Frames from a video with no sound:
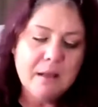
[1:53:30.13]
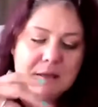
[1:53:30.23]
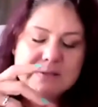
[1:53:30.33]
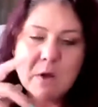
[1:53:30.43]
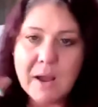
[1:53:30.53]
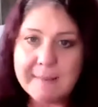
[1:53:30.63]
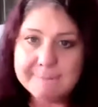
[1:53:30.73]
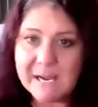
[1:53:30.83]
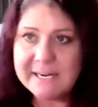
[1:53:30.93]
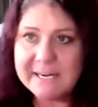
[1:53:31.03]
So on
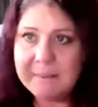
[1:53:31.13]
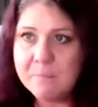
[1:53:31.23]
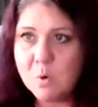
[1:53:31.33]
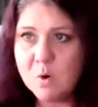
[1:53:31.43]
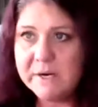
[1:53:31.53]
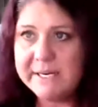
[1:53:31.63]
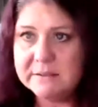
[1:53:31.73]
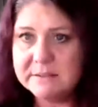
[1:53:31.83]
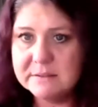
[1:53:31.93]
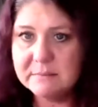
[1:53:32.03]
Monday mornings,